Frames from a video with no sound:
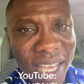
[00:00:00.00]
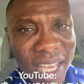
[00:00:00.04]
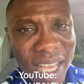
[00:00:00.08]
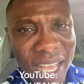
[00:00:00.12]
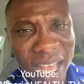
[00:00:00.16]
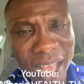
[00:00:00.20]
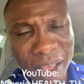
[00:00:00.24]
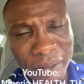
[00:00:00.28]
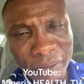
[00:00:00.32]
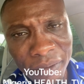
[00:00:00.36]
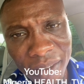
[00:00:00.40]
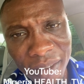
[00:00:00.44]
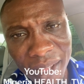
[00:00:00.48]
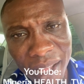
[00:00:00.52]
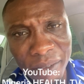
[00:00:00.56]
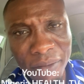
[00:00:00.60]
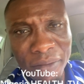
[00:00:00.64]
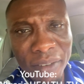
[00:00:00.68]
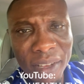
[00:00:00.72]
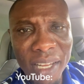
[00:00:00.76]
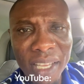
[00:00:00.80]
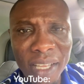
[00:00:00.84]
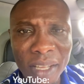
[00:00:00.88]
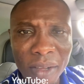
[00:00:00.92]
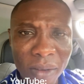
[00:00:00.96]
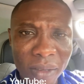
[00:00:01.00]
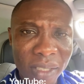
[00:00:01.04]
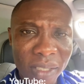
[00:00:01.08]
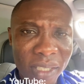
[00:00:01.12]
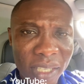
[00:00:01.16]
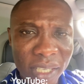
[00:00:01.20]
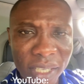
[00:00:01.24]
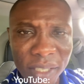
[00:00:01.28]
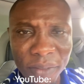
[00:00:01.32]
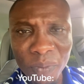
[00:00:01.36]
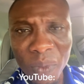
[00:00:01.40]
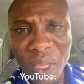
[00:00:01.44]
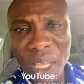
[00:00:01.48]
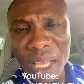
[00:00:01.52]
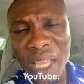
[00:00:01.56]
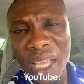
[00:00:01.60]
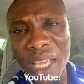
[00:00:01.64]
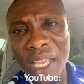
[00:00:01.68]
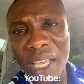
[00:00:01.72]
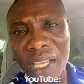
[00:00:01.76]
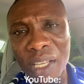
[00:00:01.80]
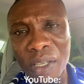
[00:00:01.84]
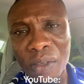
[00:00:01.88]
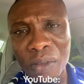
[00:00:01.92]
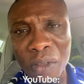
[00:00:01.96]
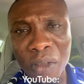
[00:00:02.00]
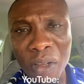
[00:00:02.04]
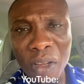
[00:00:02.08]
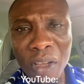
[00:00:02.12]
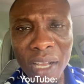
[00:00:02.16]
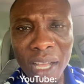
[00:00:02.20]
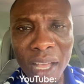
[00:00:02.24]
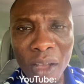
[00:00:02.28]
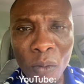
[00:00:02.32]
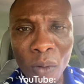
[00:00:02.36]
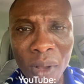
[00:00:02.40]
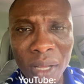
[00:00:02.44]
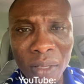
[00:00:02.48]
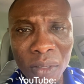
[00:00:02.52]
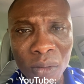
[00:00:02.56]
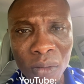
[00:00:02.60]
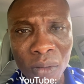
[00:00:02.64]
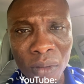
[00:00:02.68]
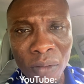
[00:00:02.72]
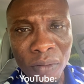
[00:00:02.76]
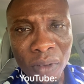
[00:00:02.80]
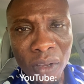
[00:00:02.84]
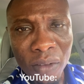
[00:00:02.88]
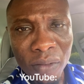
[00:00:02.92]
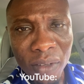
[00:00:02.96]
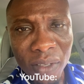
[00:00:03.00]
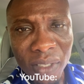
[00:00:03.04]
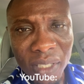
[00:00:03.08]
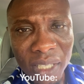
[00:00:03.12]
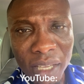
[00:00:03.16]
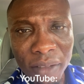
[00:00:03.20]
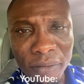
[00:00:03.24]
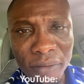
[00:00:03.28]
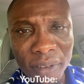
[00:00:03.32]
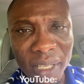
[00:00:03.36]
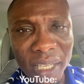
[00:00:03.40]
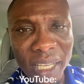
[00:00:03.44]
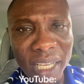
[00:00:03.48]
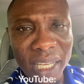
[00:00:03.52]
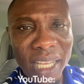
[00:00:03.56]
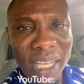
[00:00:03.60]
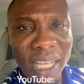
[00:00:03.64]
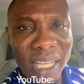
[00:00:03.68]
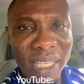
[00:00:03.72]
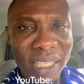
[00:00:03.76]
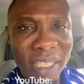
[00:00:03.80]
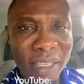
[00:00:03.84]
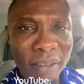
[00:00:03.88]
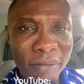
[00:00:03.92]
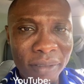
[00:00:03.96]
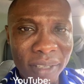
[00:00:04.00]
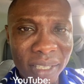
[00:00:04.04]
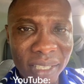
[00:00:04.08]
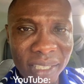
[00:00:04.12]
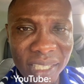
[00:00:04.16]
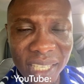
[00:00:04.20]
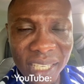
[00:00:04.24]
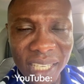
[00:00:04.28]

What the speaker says: I'm feeling hot here. You no longer want to involve yourself in any activity.